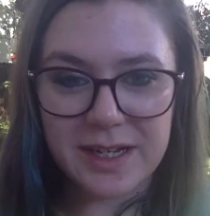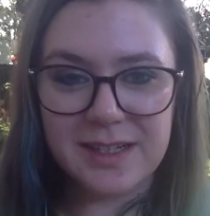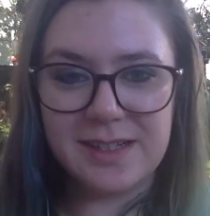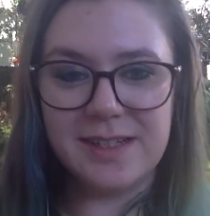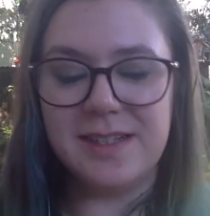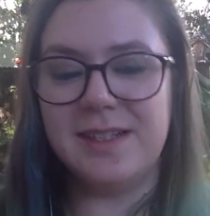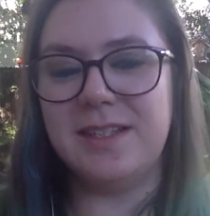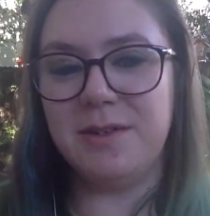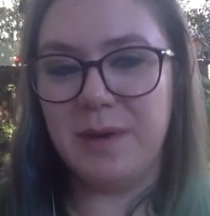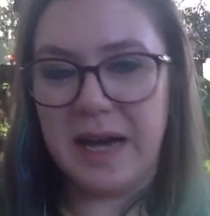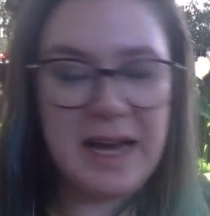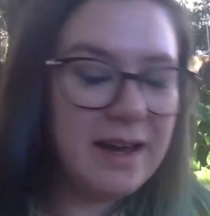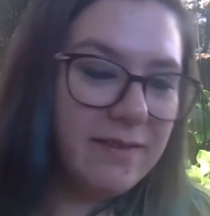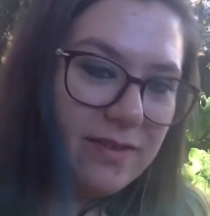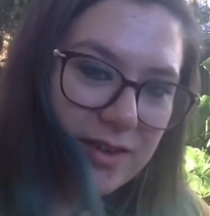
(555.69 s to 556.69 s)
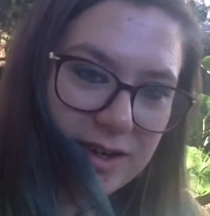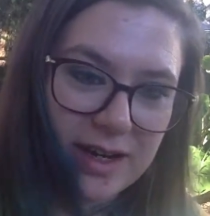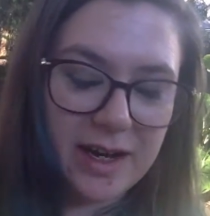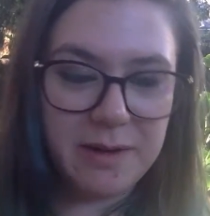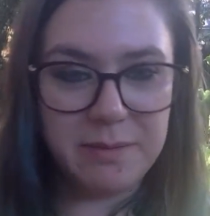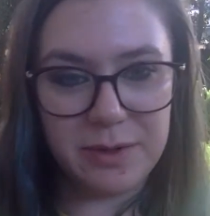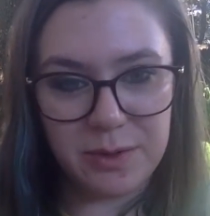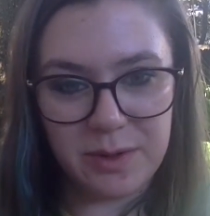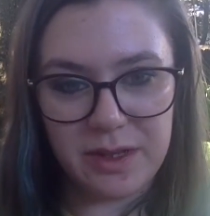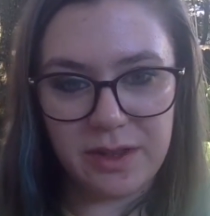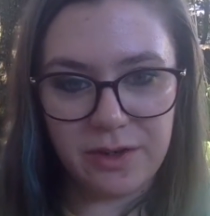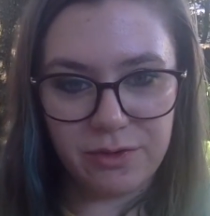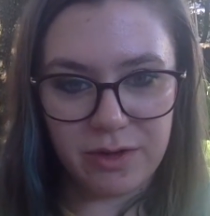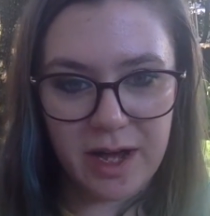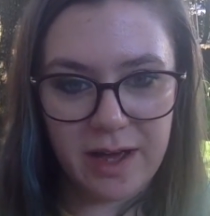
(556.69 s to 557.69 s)
since you have the time between the
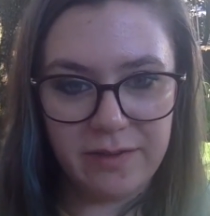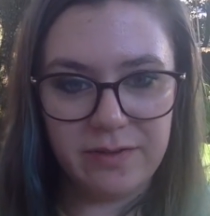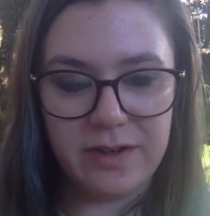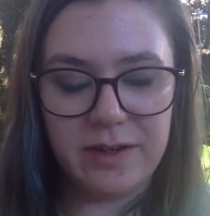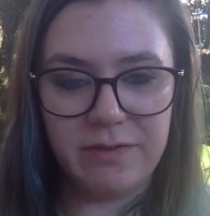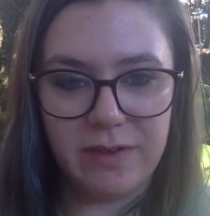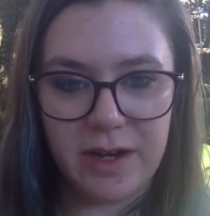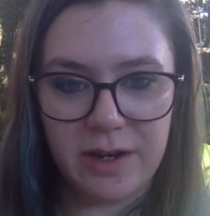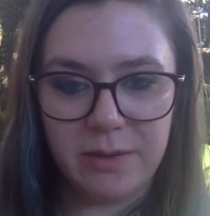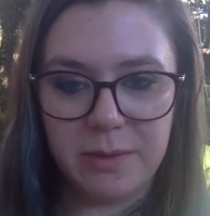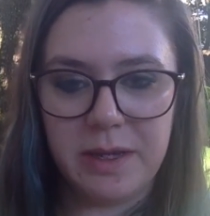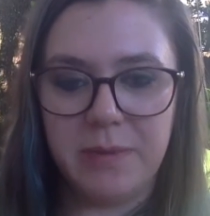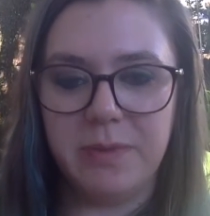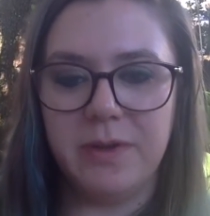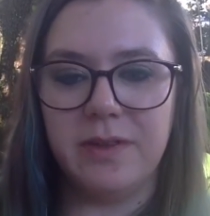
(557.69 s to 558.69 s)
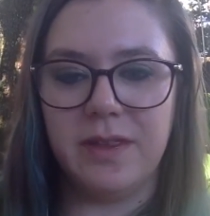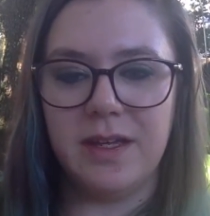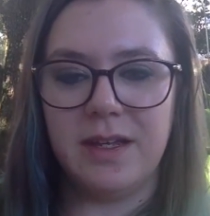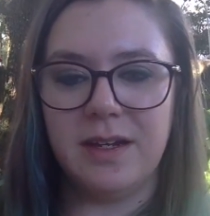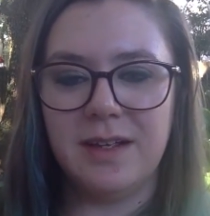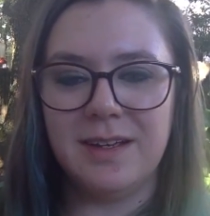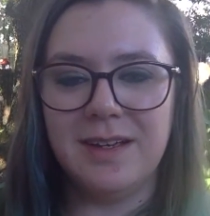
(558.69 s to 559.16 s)
draft and final paper, that